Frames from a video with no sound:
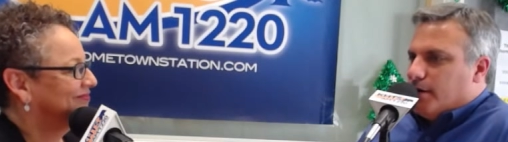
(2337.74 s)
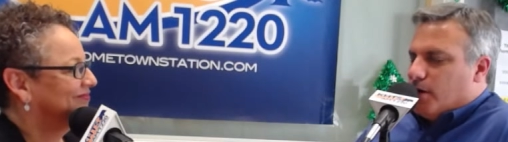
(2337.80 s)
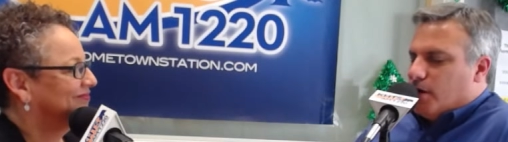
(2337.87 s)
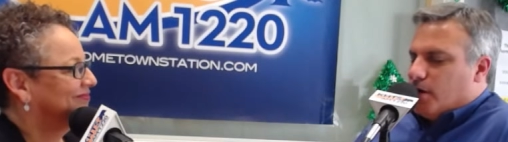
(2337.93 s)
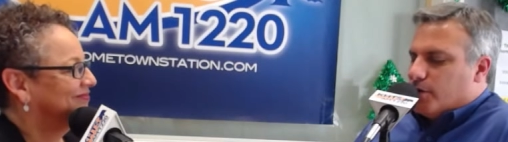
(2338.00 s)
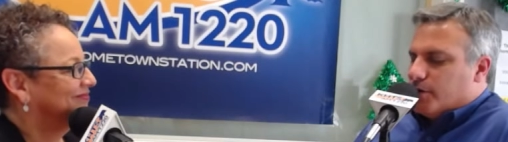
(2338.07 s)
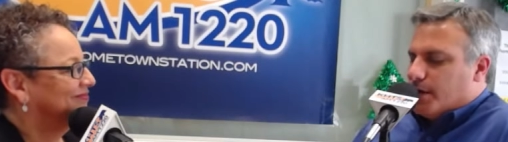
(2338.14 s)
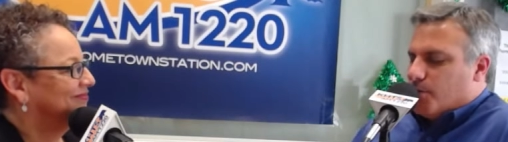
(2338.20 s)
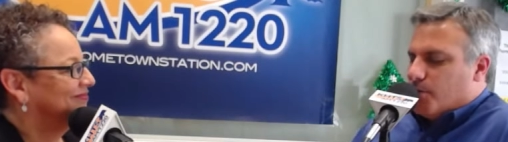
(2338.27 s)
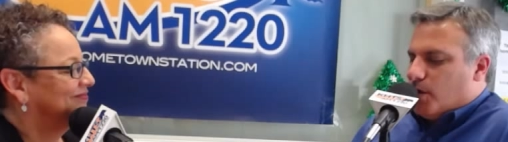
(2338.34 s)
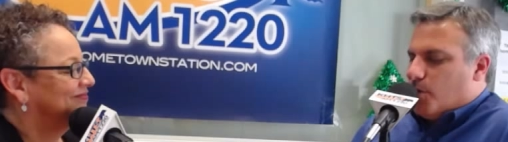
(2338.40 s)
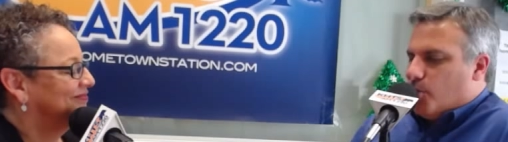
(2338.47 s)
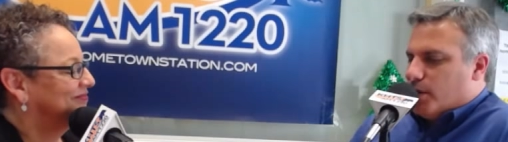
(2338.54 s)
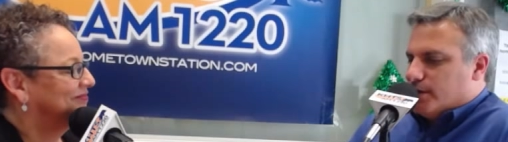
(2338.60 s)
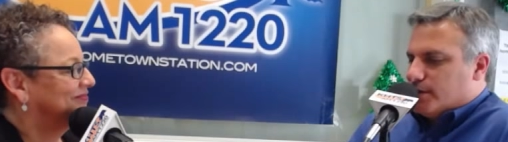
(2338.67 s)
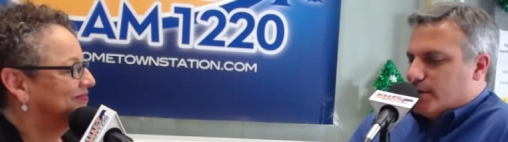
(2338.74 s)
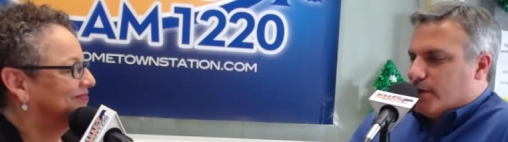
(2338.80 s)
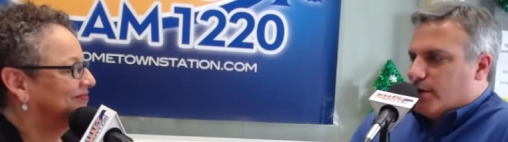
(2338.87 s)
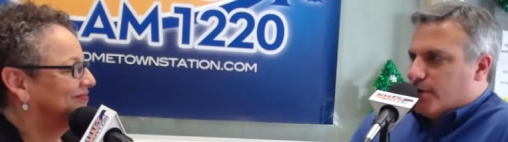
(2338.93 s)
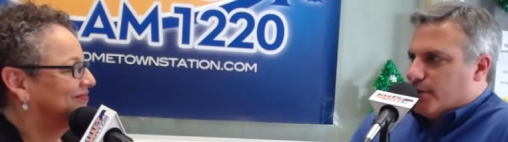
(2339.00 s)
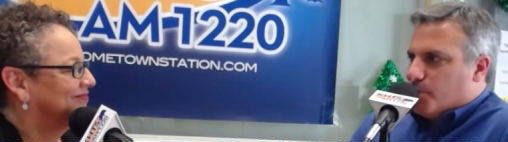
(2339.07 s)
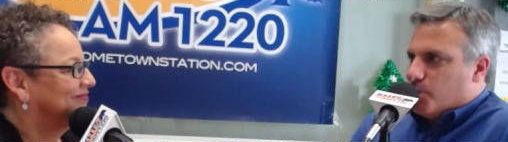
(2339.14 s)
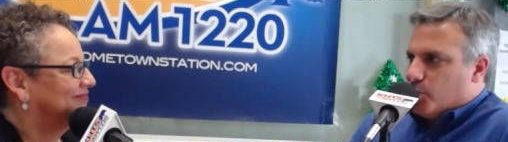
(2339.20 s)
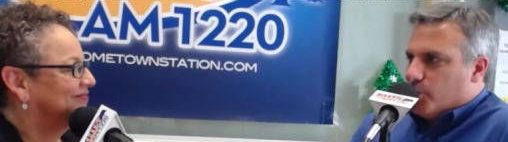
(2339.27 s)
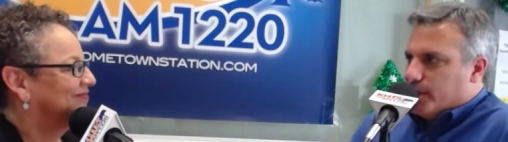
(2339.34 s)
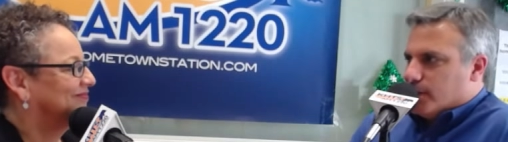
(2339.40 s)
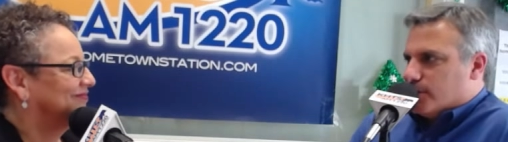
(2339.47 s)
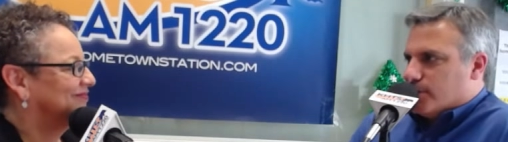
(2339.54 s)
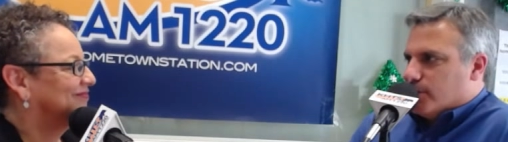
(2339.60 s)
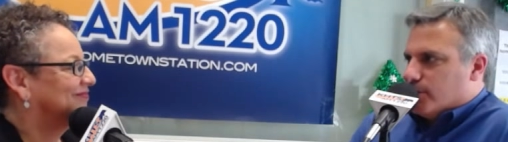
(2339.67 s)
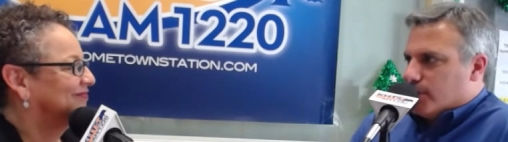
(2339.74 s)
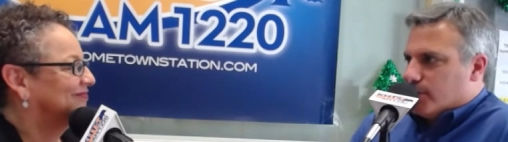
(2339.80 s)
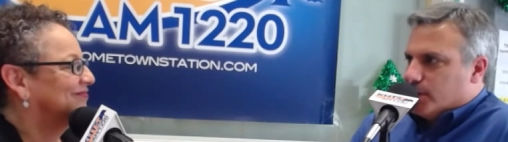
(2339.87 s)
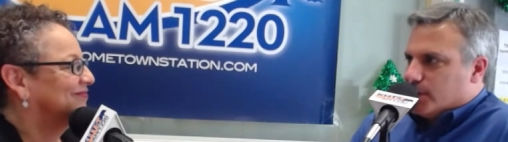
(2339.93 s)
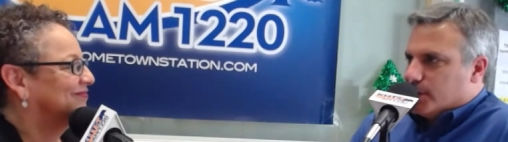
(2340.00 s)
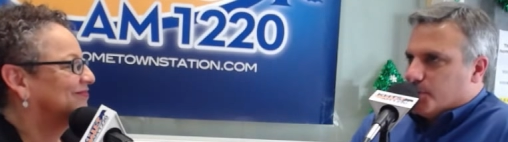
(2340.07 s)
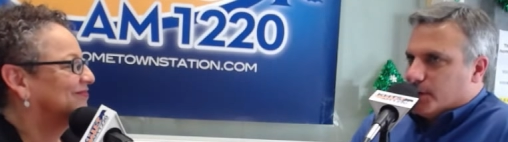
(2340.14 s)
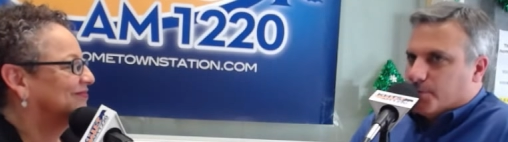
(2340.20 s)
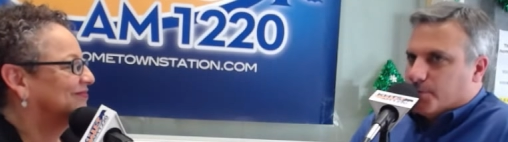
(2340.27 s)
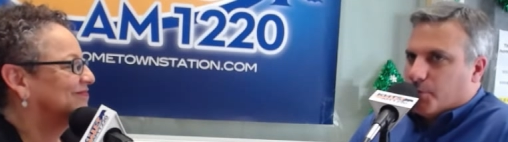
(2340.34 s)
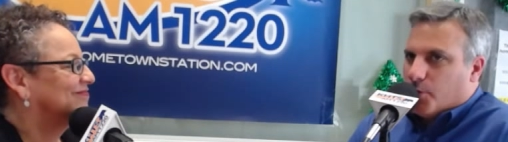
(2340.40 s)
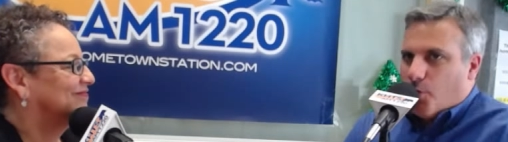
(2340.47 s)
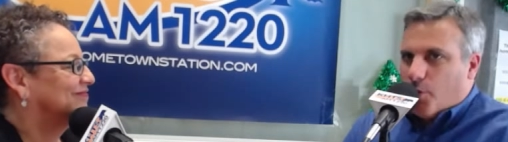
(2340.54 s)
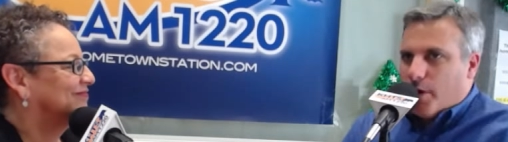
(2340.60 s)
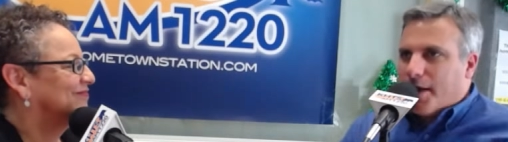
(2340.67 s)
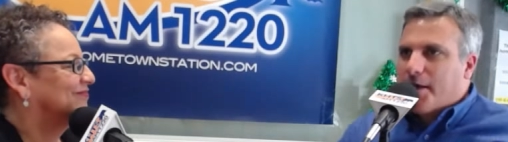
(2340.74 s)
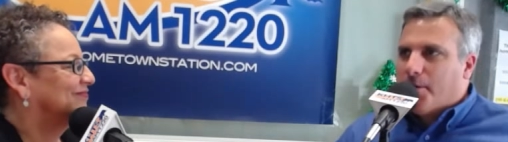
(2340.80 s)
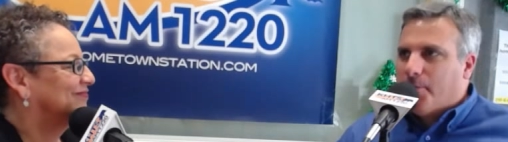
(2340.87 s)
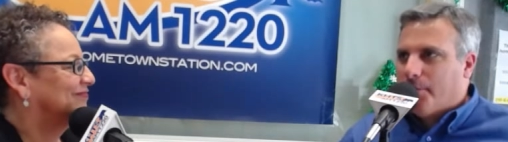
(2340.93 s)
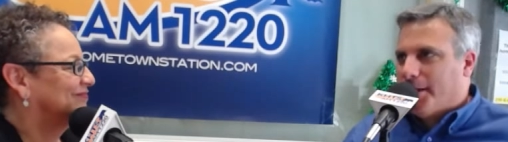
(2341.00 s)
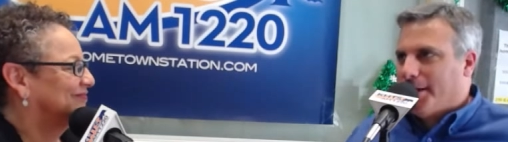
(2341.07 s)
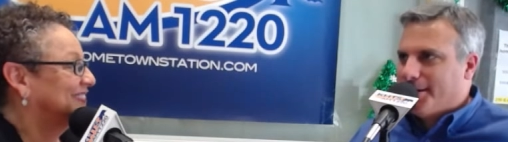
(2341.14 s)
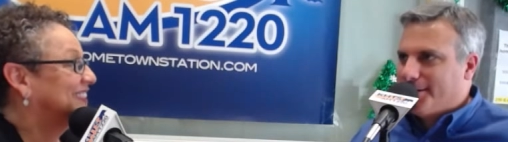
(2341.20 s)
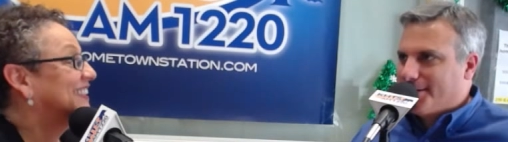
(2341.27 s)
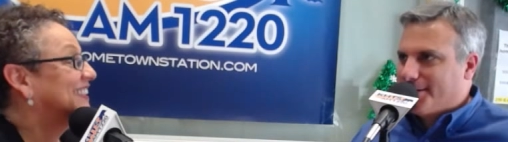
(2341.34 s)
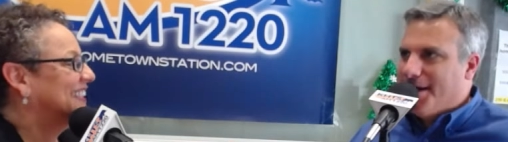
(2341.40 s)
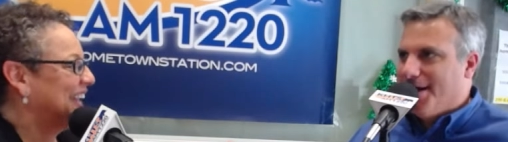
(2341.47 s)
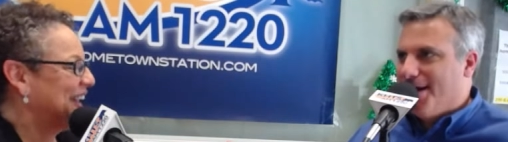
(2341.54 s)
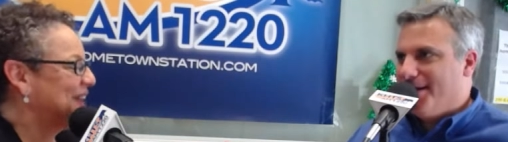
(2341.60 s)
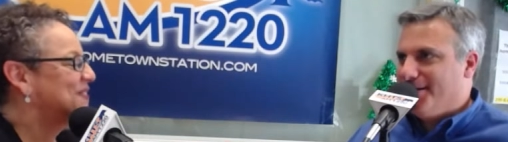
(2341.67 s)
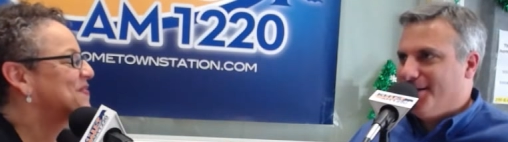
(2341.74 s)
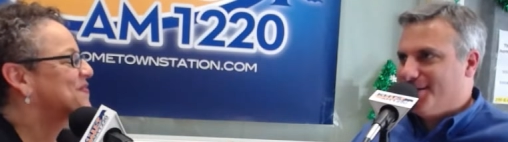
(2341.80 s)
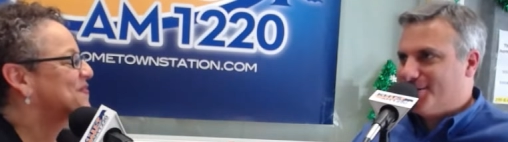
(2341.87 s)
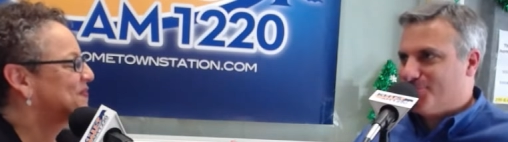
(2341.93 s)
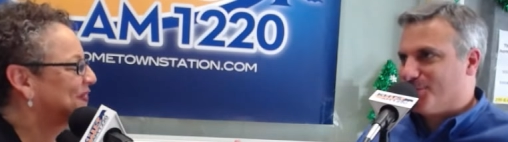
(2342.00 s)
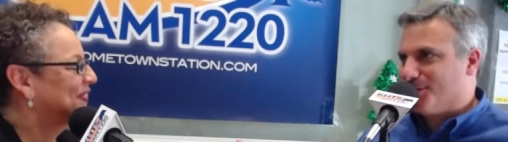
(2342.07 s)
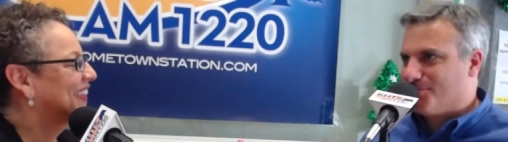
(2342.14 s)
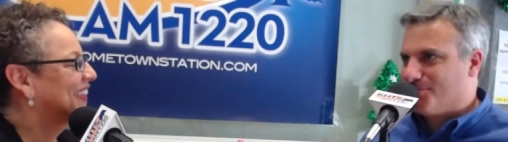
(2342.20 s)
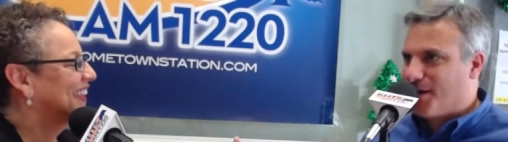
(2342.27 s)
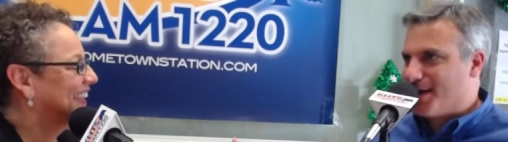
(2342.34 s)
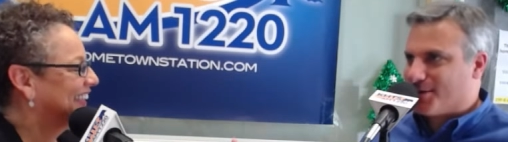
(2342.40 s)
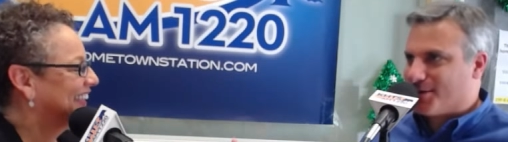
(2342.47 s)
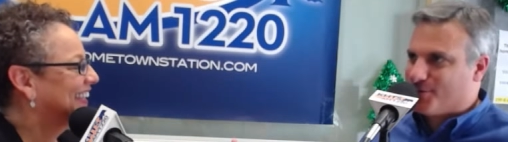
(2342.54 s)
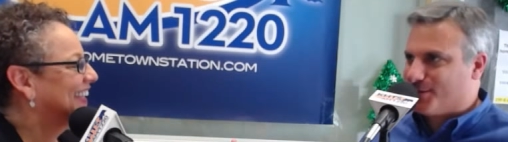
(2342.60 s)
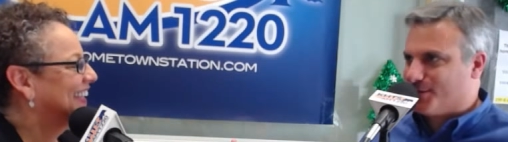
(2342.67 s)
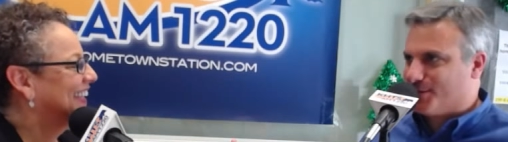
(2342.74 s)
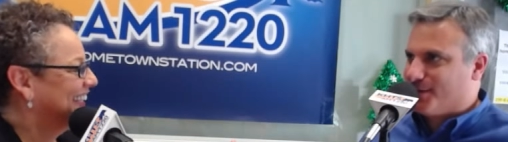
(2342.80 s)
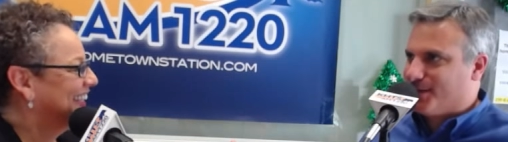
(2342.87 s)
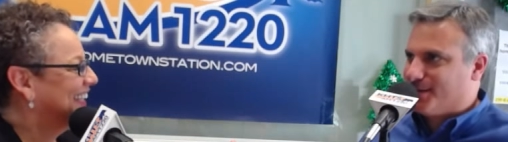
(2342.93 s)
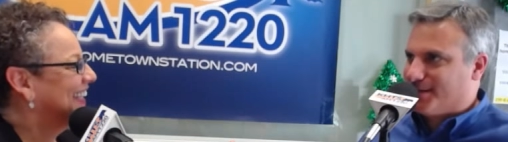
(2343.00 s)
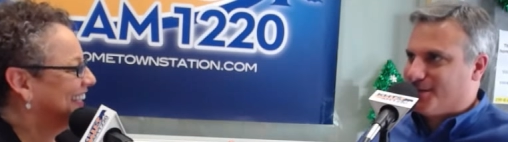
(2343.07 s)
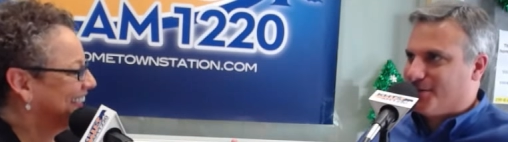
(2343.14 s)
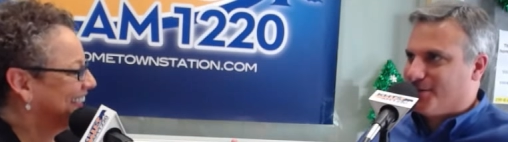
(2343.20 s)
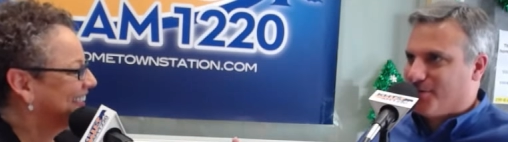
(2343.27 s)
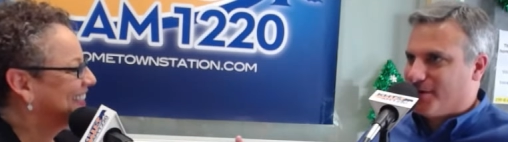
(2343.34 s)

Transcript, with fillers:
Speaker 1: okay, mom wants to go to the movies during Christmas, but wait a minute, this was my Christmas, you know, and